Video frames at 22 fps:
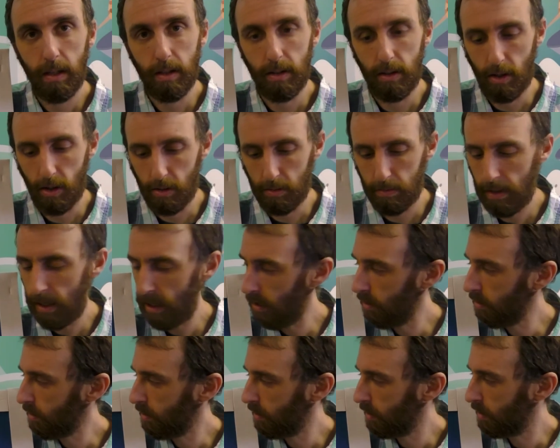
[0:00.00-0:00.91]
No
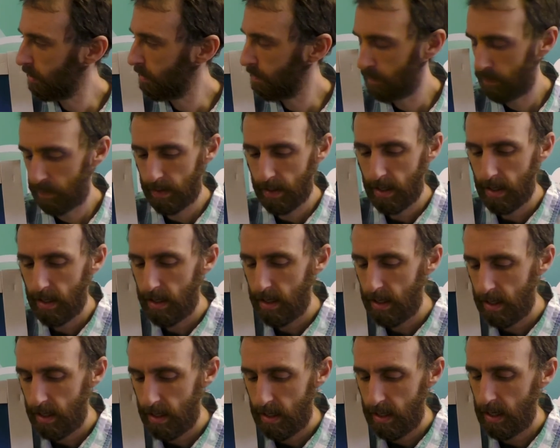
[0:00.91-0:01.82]
mouse.
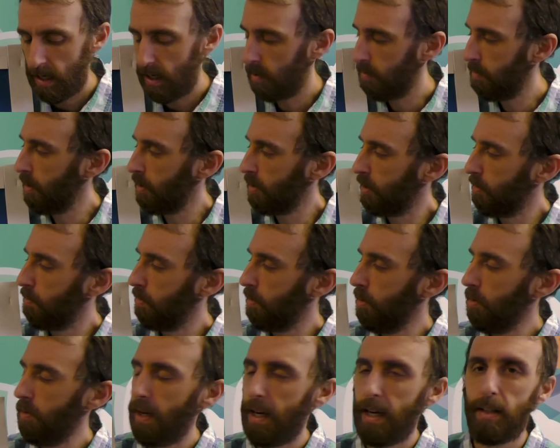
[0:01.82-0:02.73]
How about the
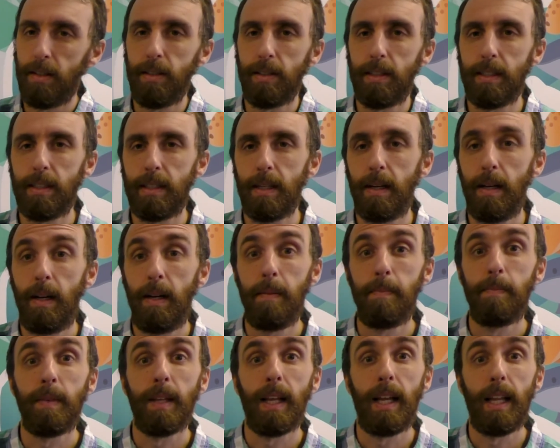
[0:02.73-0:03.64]
blue house?
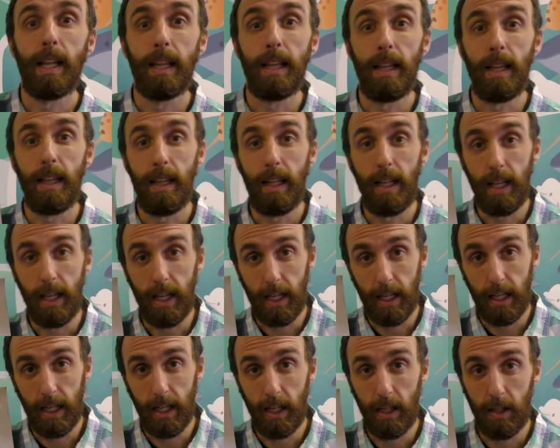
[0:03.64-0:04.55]

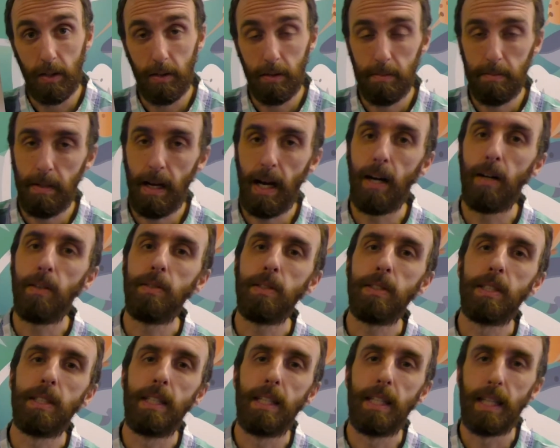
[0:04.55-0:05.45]
Little
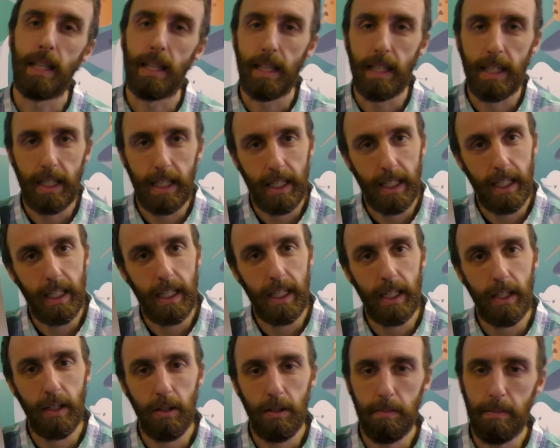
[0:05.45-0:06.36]
mouse,
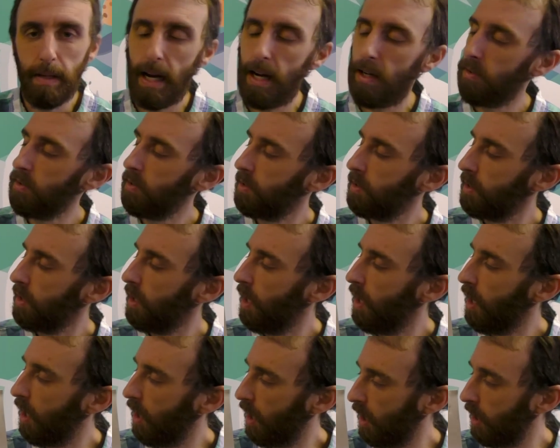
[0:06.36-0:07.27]
little mouse,
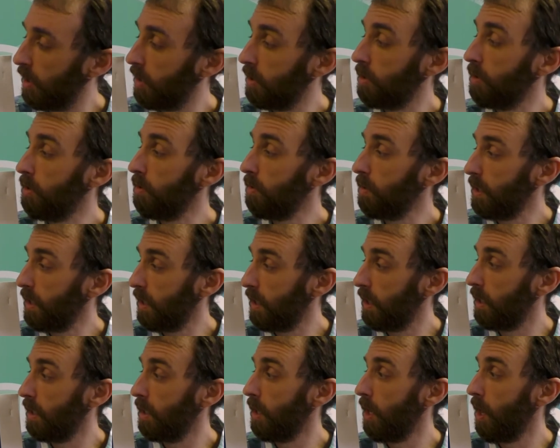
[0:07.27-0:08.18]
are you
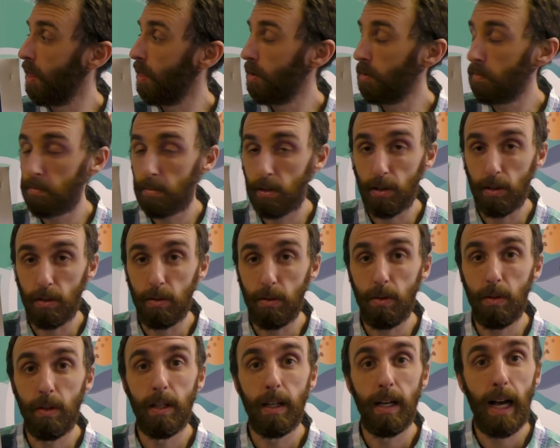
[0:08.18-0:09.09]
in the
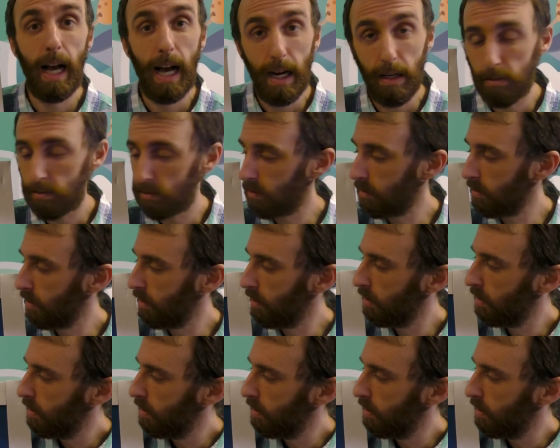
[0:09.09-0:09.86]
blue house?